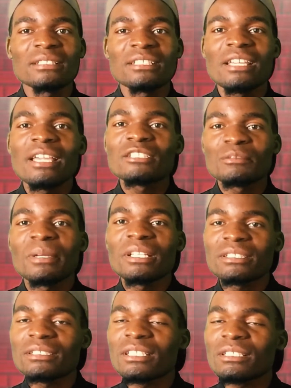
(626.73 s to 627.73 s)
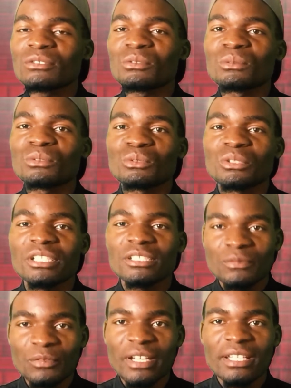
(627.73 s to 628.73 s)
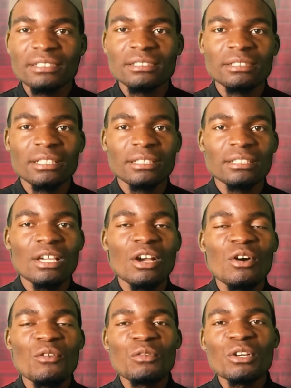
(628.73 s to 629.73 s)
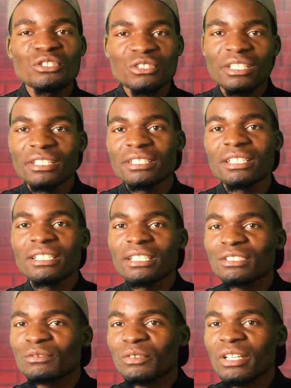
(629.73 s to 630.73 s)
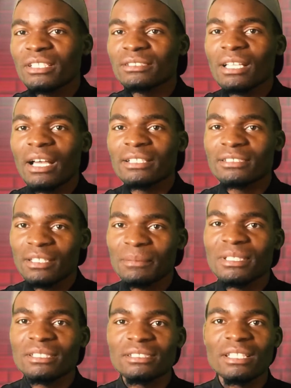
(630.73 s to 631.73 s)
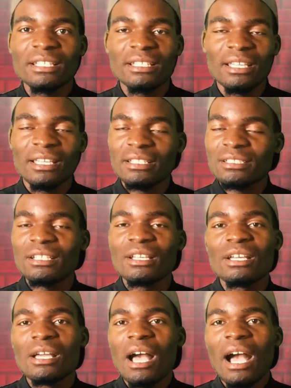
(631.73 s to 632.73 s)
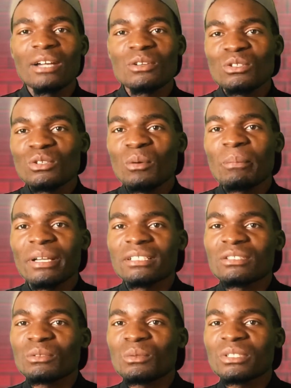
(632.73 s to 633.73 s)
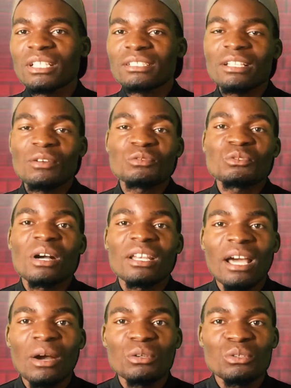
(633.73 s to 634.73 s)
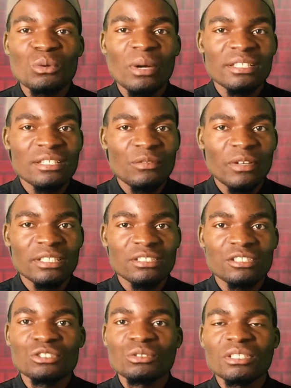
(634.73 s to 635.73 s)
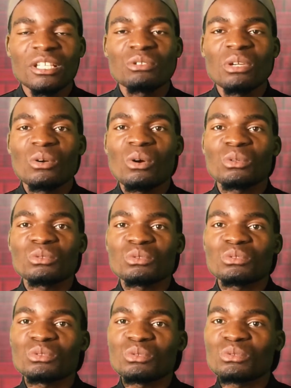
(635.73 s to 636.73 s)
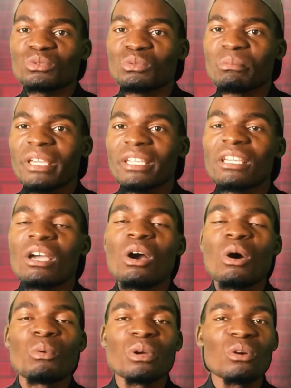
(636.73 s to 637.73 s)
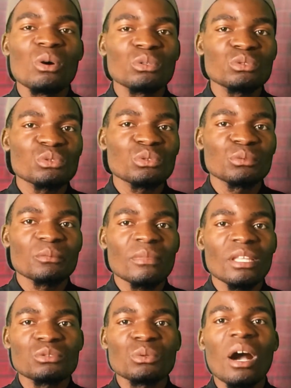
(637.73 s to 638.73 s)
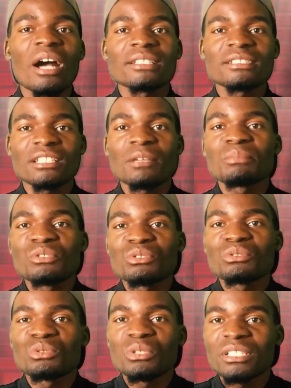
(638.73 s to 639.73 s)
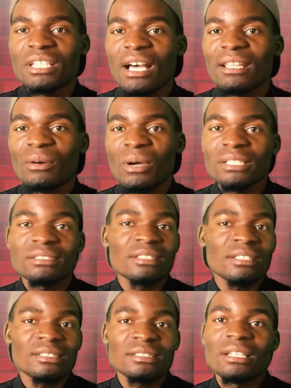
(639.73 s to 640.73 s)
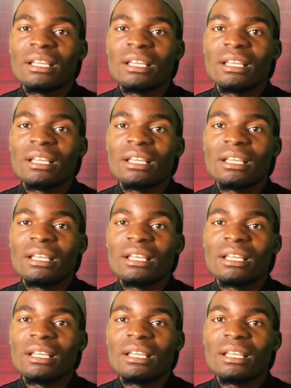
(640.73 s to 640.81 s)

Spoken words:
he explained this to his friends, and fortunately his friends accepted, saying, Esh, I don't know, but we just have to allow you whatever decision that you are going to make. We're going to accept you do it. Otherwise, this